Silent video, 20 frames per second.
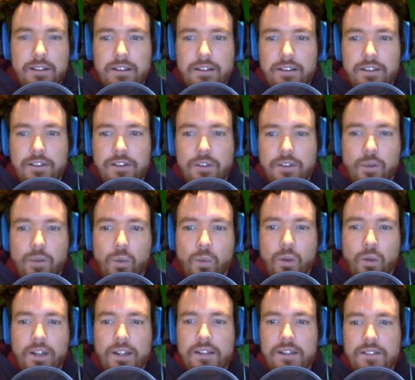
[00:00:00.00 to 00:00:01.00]
So
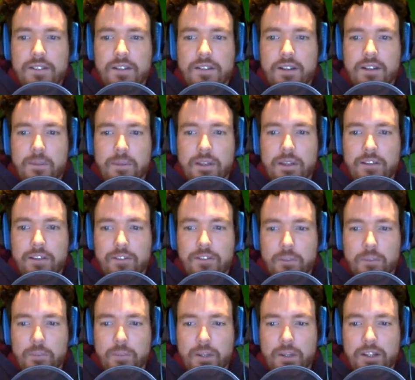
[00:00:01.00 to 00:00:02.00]
what is up,
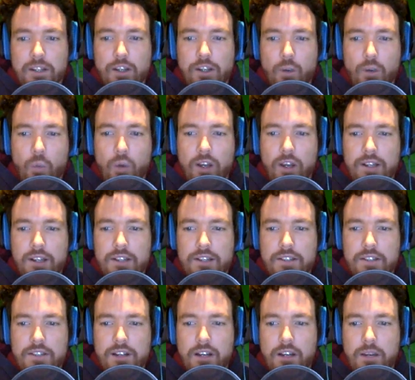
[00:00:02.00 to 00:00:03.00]
everybody? What
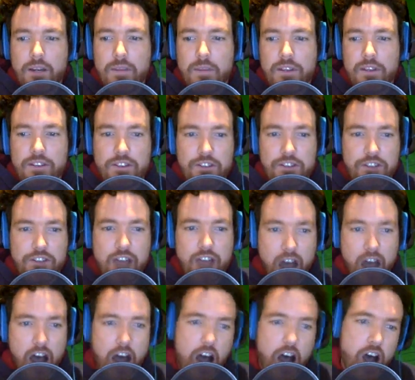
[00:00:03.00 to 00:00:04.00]
is up,
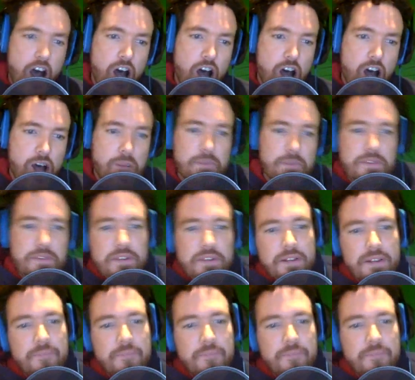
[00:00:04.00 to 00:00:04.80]
Zoms?